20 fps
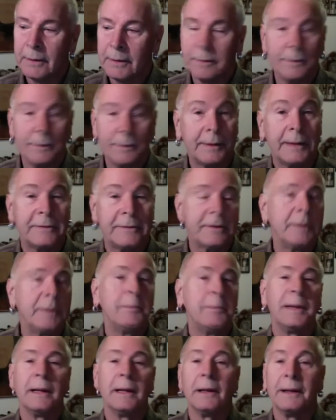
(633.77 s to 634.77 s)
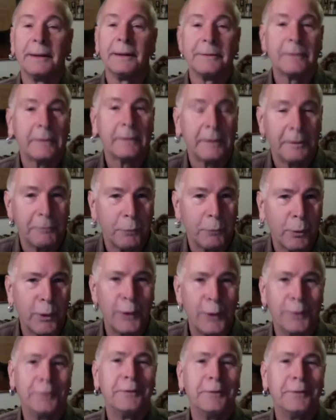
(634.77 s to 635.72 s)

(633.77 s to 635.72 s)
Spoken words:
they'd send me a list of words,